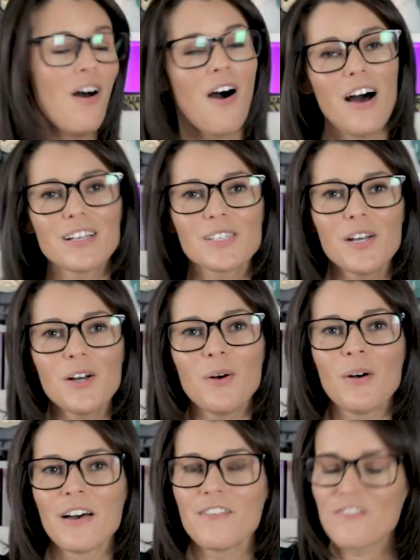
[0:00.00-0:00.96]

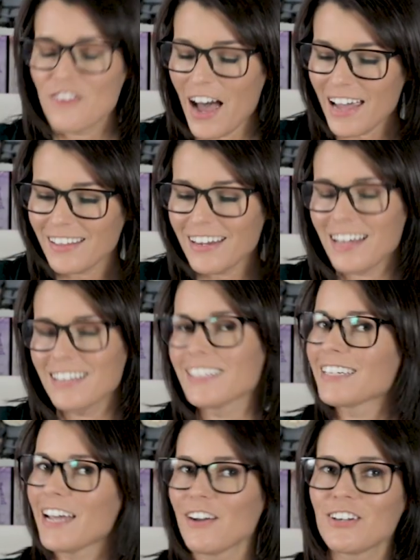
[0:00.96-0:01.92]
Also, Violet as
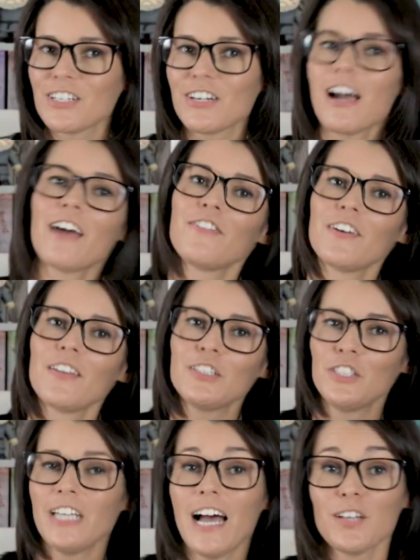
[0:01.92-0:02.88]
a character, I feel
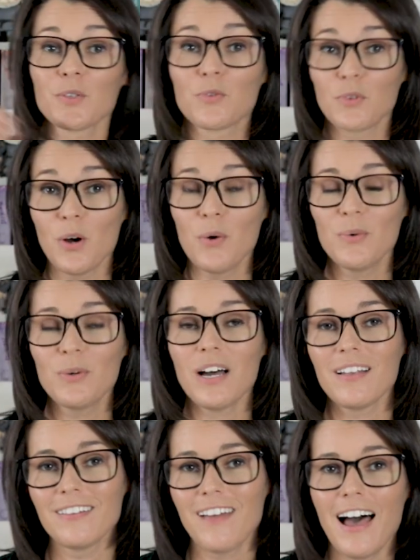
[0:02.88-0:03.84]
like she has grown
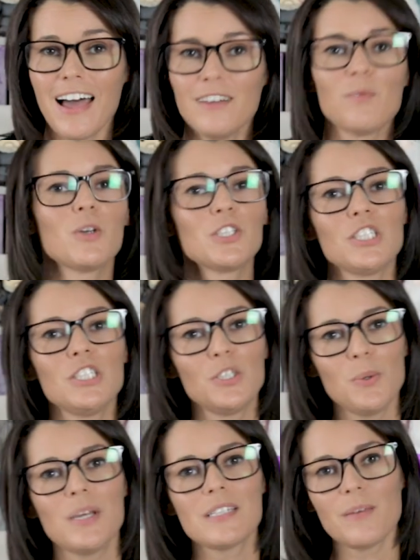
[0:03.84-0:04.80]
a lot. Was she
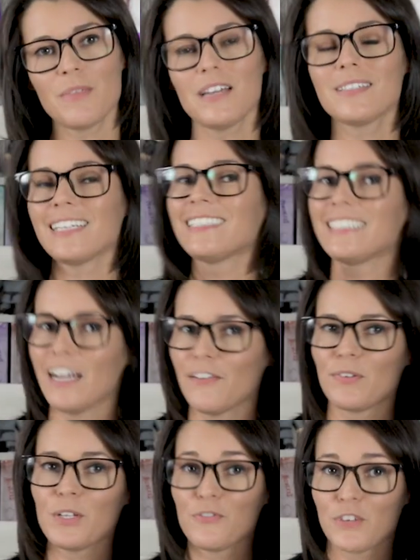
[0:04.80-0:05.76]
doing some things that
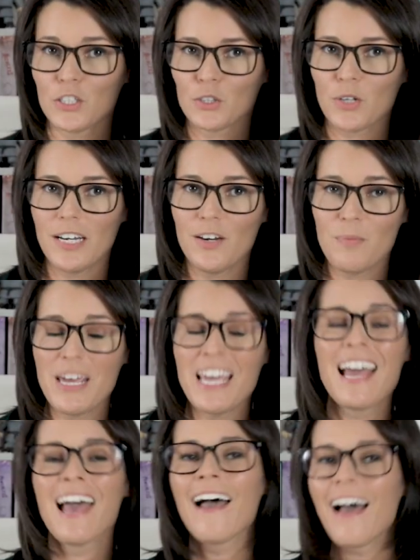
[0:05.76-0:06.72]
definitely frustrated
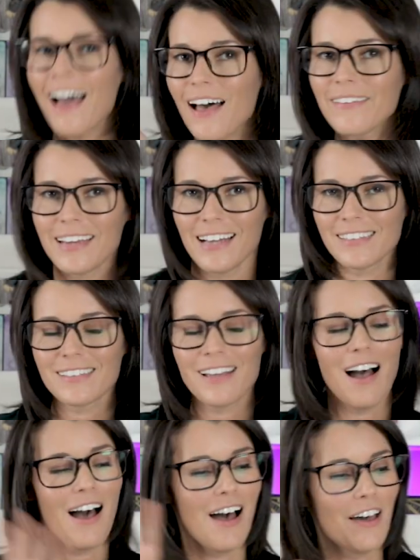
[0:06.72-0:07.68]
me? Hell yes.
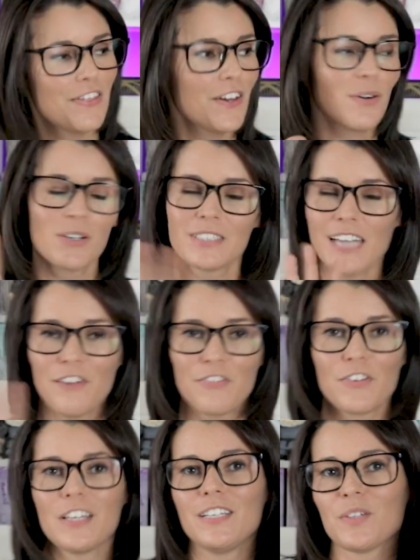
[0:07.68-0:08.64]
There were
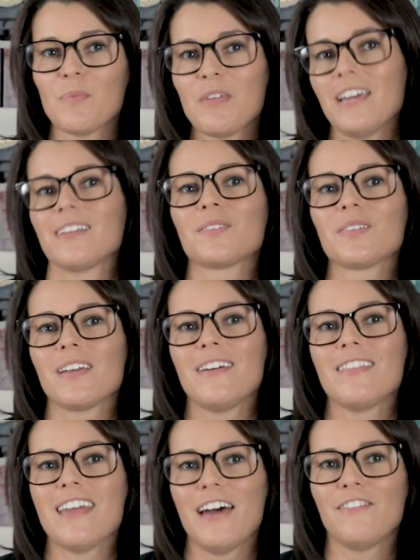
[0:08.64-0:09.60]
definitely some things
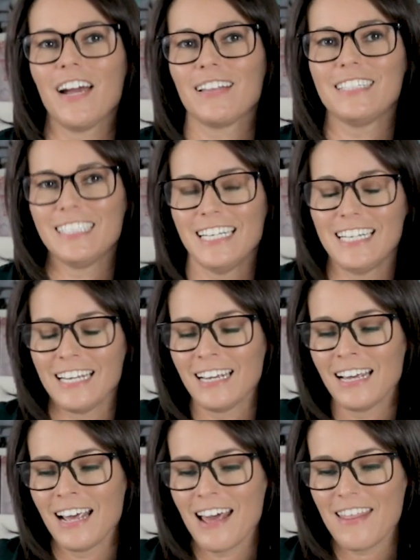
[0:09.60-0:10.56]
that Violet did
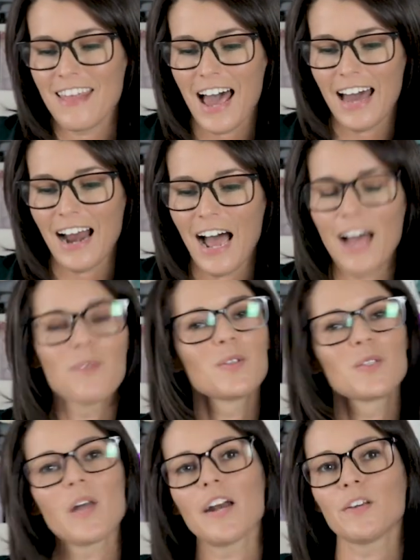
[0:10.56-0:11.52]
that I
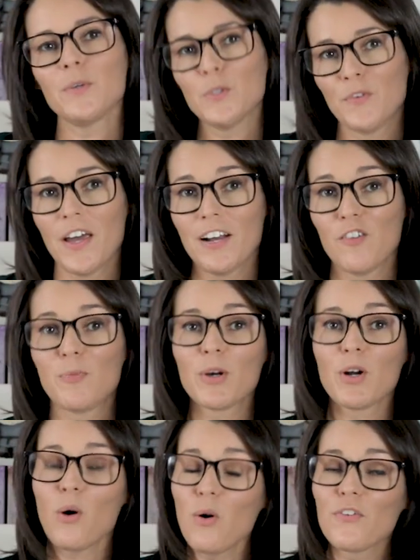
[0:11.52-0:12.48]
was not a huge fan of.
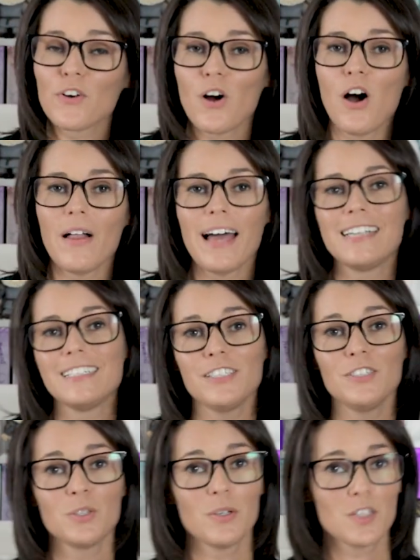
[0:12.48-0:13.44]
But overall, I did
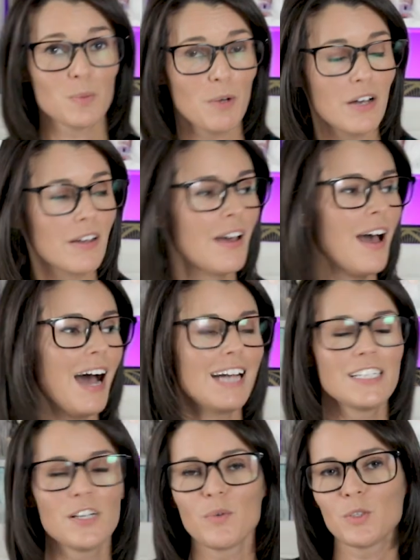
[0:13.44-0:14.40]
enjoy this book.
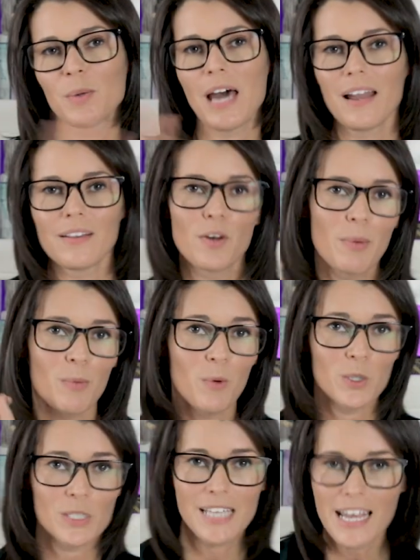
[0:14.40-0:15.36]
I did wish we got a little bit
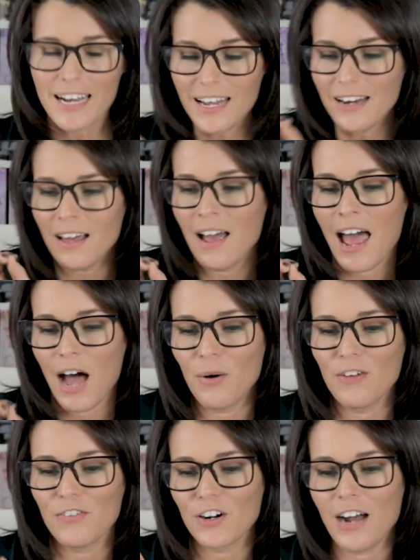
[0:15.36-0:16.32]
more Zayden.
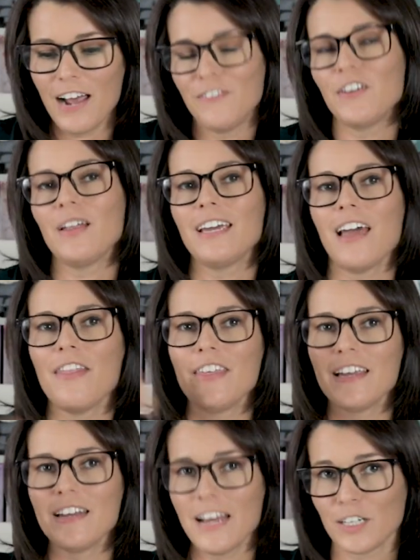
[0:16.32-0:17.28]
However, I feel like
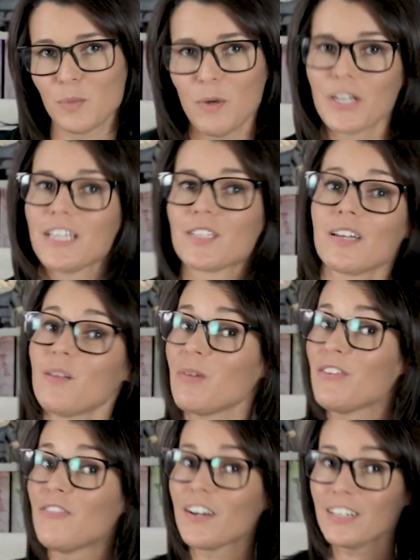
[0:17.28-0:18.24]
the next book is going to
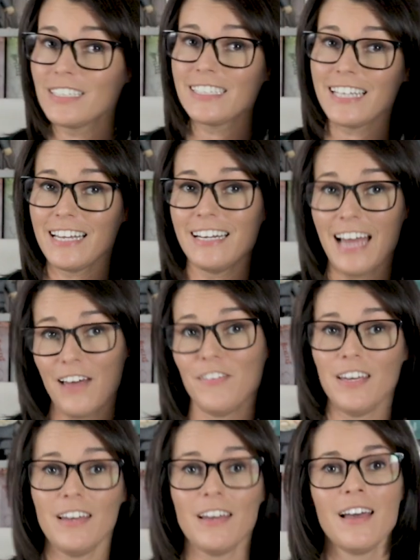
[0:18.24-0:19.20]
be very Zayden
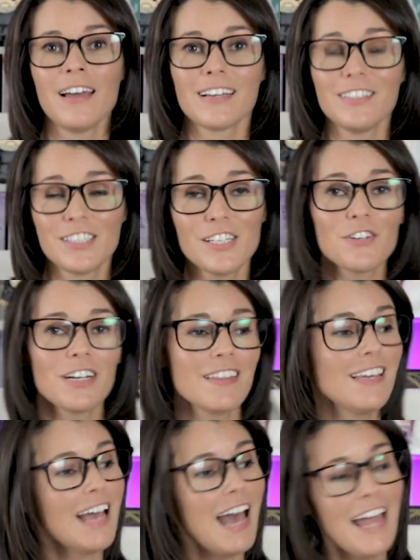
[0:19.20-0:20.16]
heavy,
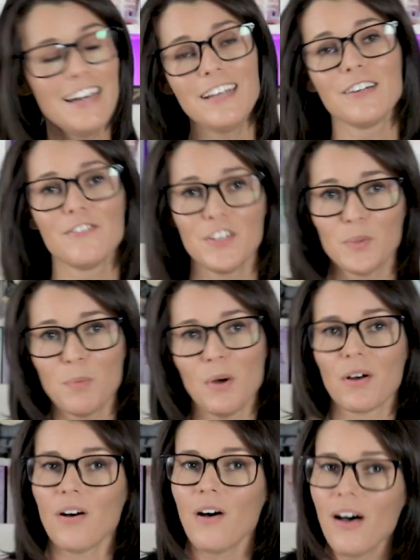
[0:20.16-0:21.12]
considering the ending of this
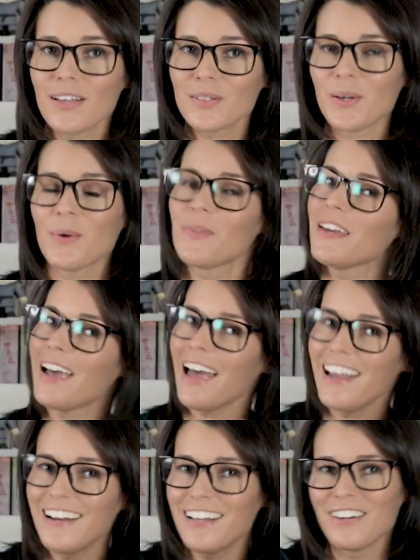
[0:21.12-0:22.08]
book. Also, the
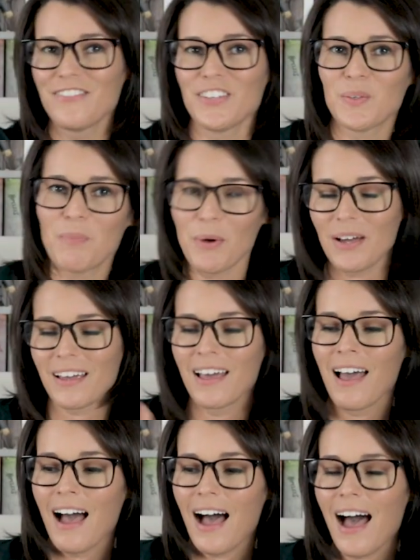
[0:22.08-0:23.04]
ending of this book
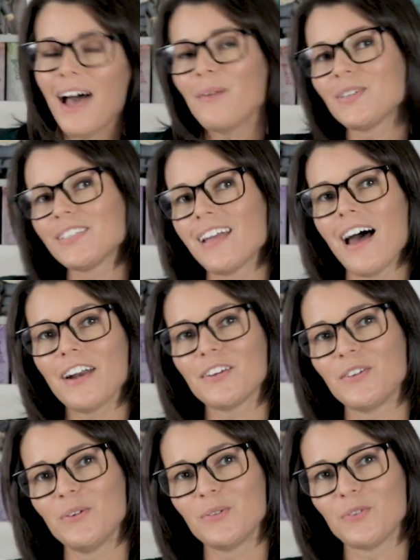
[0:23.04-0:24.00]
I was not a
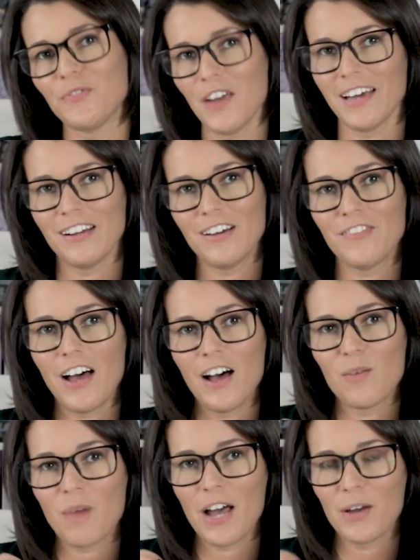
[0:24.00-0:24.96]
huge fan of.
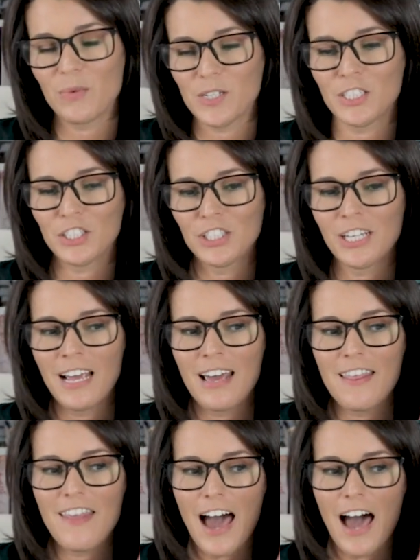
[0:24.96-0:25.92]
I wish
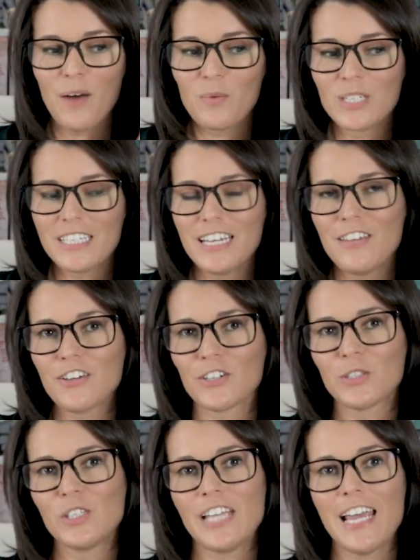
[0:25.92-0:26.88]
that was
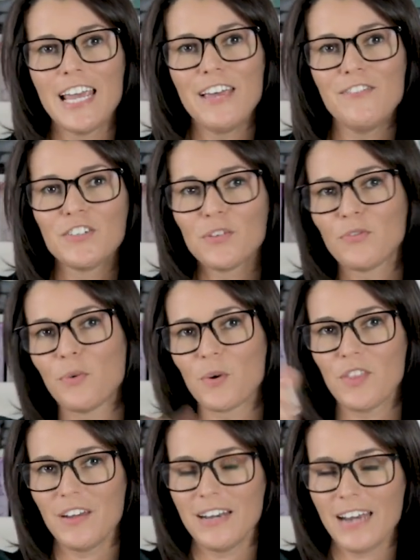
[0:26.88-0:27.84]
either saved
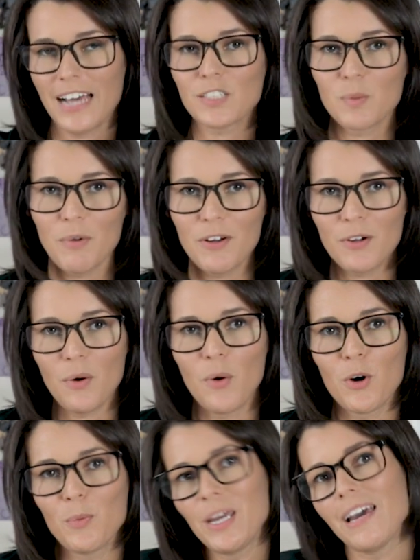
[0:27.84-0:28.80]
for the next book
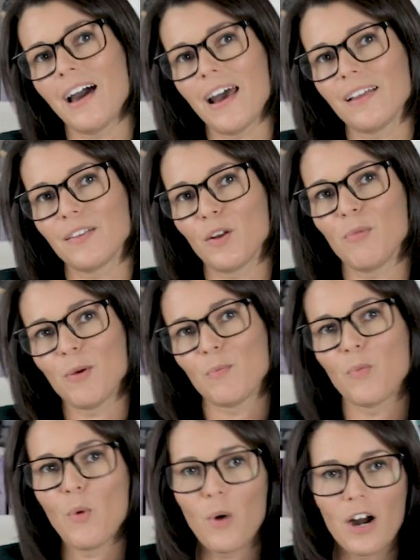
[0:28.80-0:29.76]
or we got a little bit
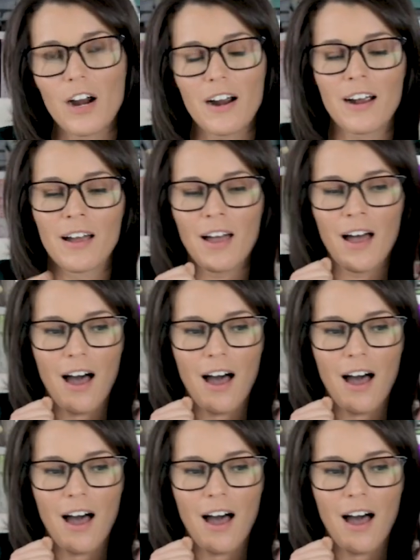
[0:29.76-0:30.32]
more,